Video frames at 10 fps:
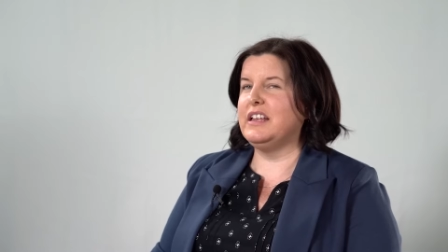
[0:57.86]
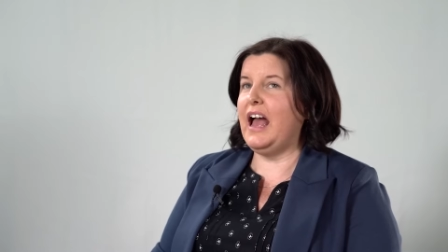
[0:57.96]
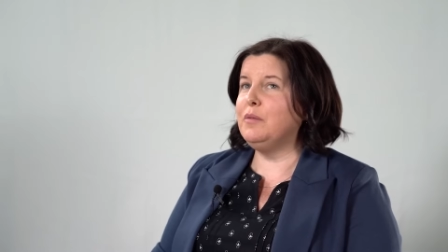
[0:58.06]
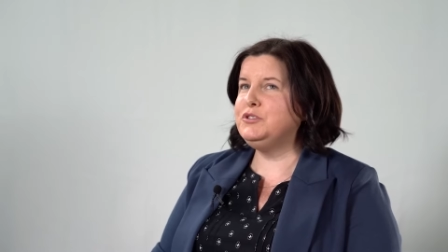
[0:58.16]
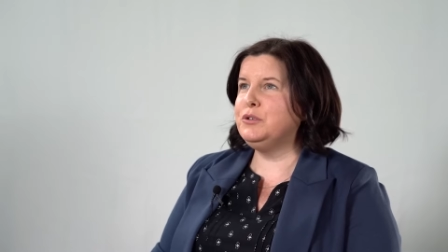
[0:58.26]
The
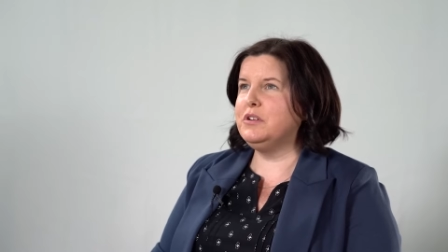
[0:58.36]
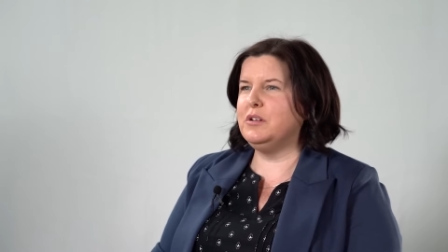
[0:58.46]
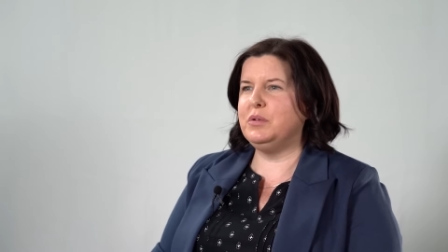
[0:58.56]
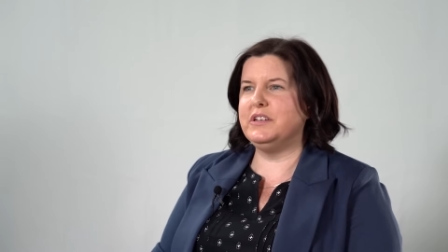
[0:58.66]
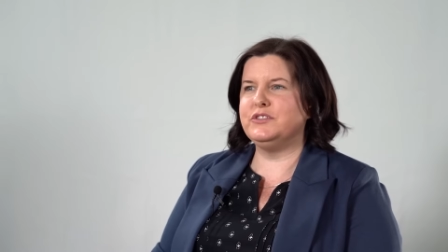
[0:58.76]
capstone
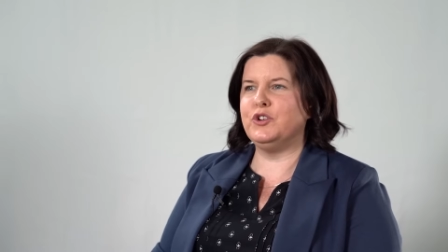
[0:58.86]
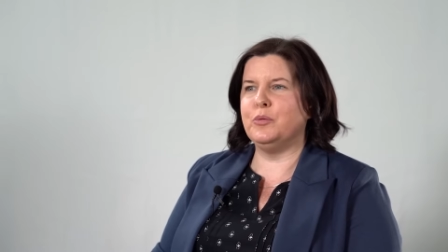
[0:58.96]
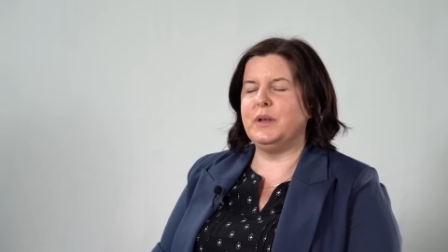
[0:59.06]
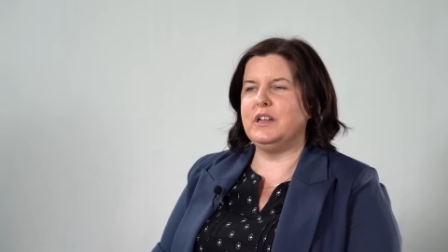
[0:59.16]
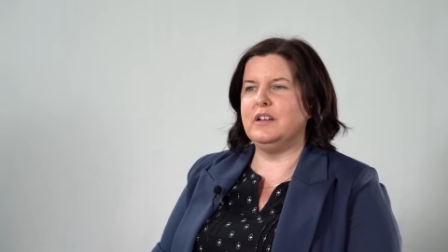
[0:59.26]
can be so
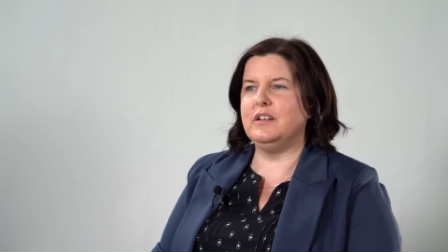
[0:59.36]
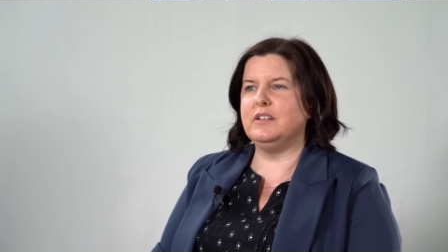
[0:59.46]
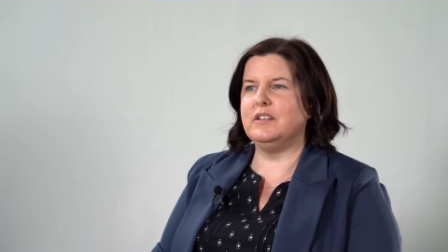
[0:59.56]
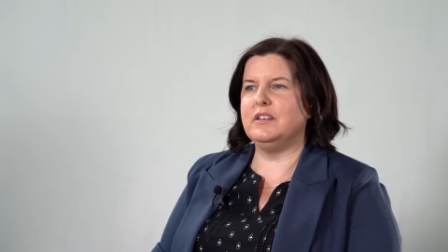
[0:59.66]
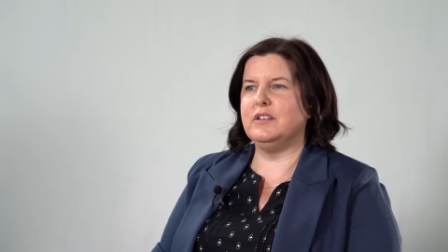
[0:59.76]
many
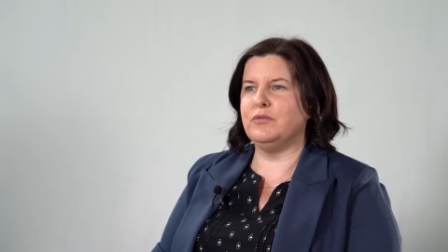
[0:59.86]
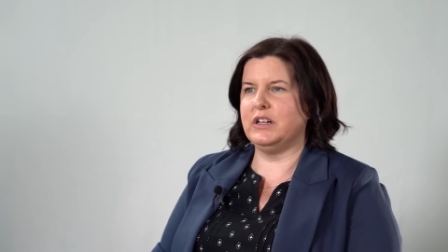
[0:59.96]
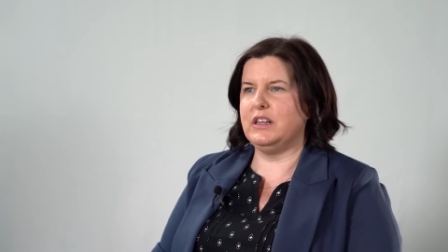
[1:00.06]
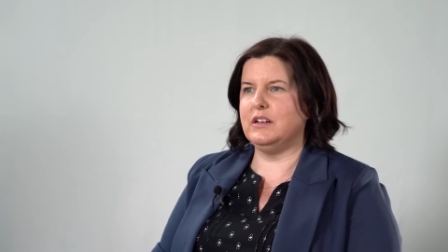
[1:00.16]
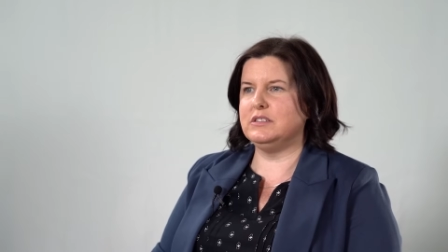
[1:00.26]

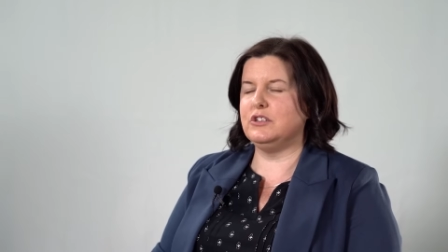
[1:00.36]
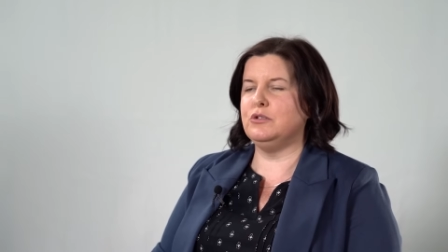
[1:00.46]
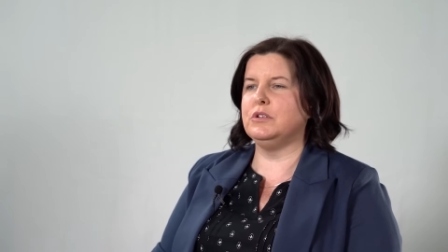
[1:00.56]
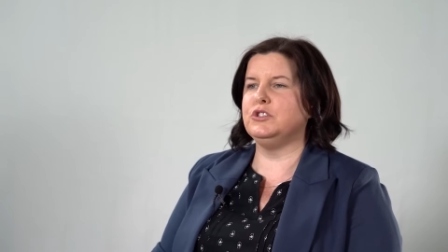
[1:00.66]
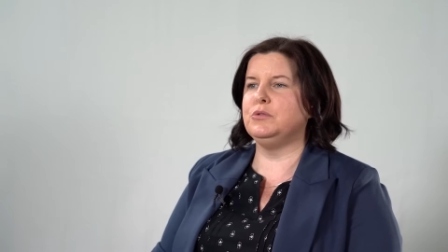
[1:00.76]
different things. Like
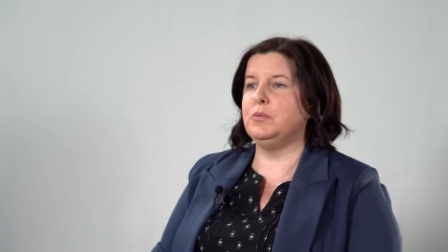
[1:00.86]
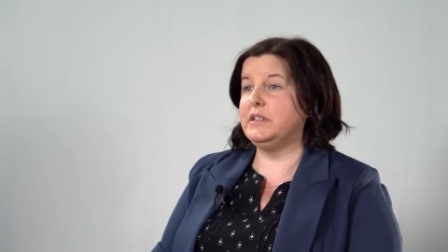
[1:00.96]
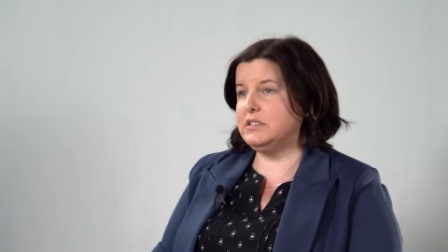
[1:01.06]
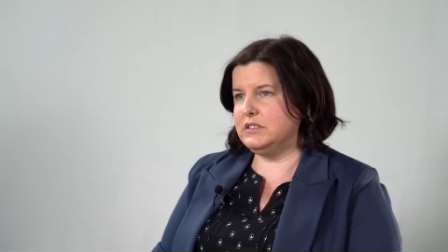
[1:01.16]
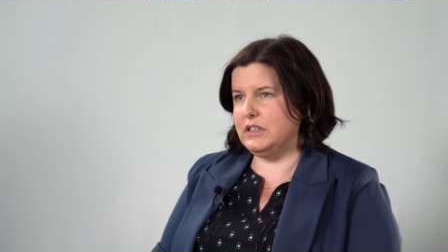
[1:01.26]
you can do a
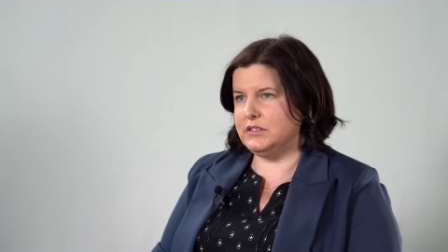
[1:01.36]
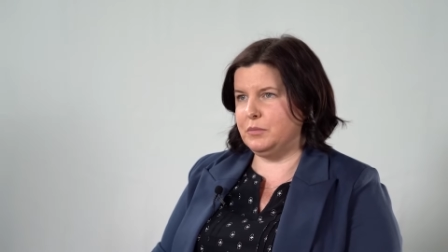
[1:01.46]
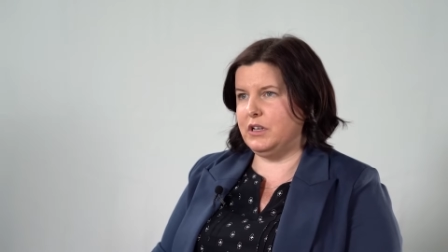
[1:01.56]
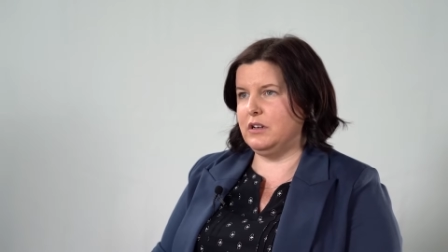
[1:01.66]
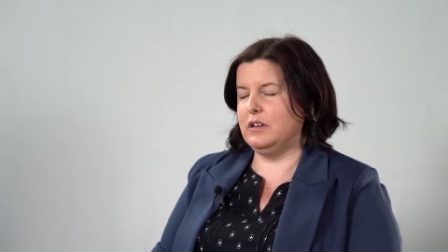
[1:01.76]
risk
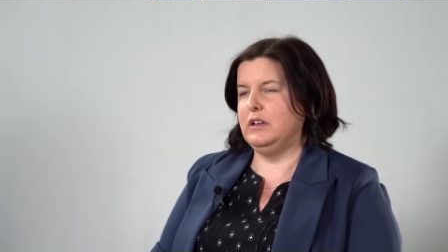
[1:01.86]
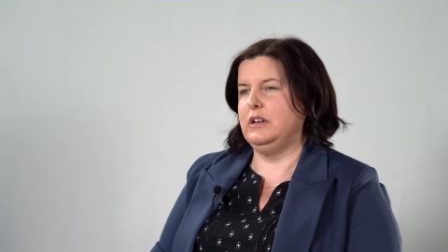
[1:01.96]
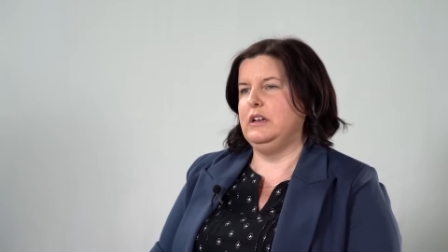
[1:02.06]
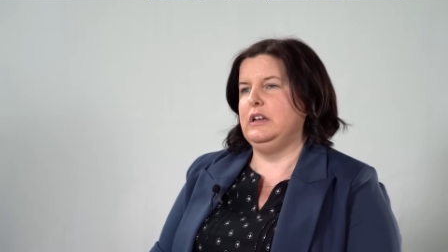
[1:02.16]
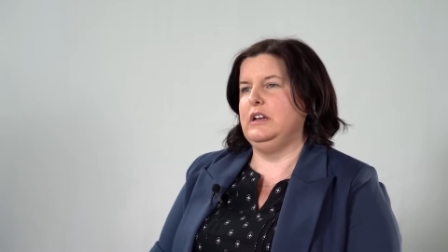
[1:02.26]
assessment,
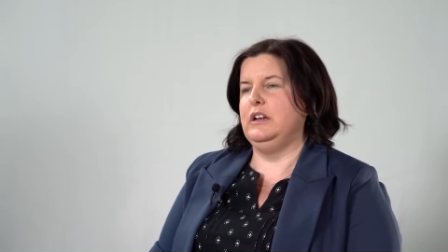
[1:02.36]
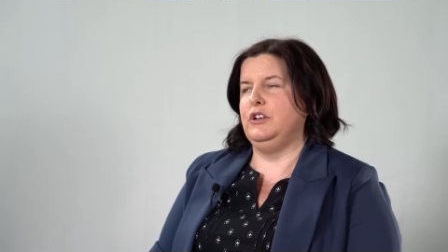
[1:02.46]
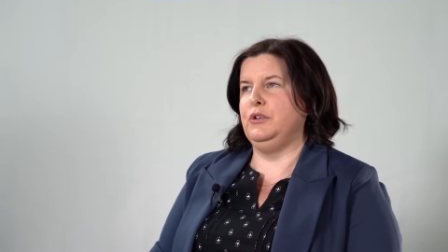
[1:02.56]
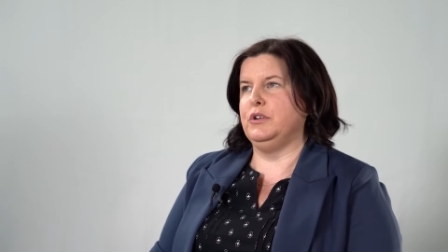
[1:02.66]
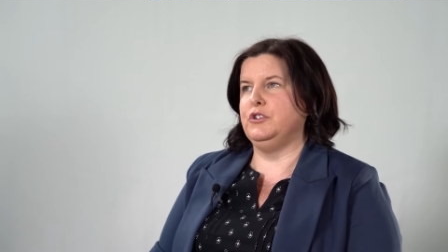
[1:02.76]

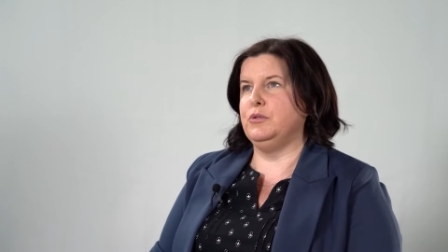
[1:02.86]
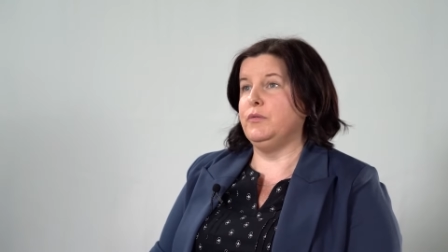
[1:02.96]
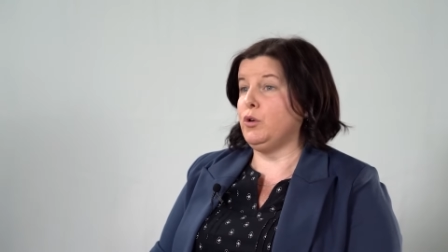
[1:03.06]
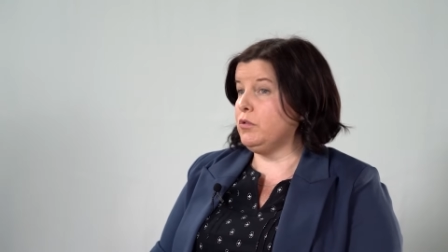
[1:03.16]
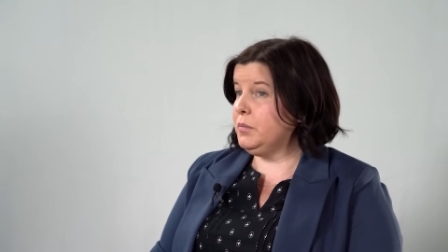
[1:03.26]
you can do a
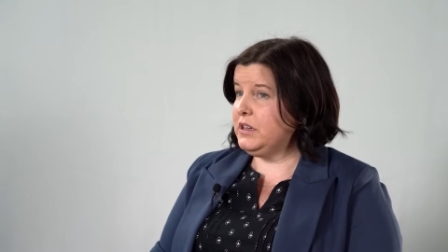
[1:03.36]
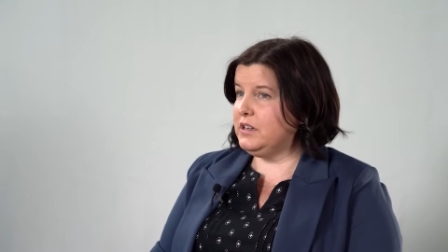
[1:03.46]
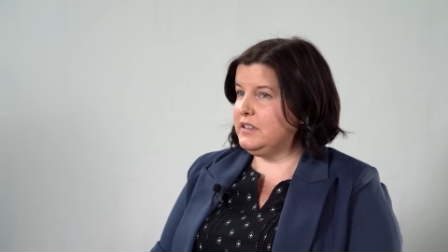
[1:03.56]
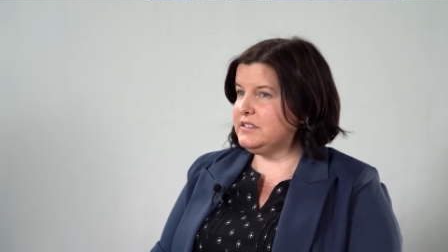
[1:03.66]
vulnerability